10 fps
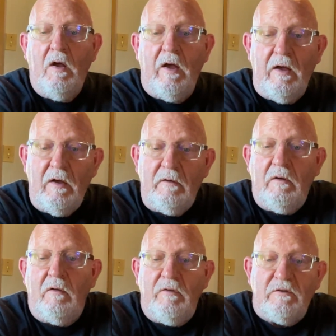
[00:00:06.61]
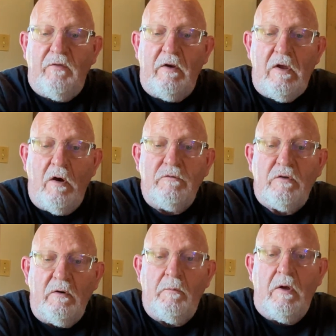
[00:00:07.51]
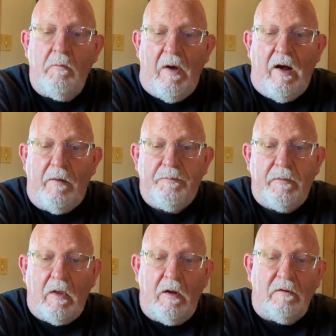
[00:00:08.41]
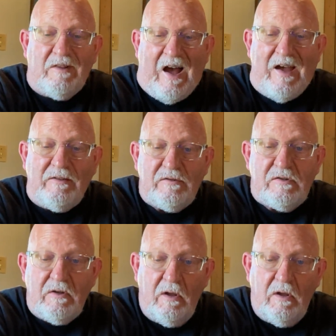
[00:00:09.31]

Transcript: And this video is going to be about lights,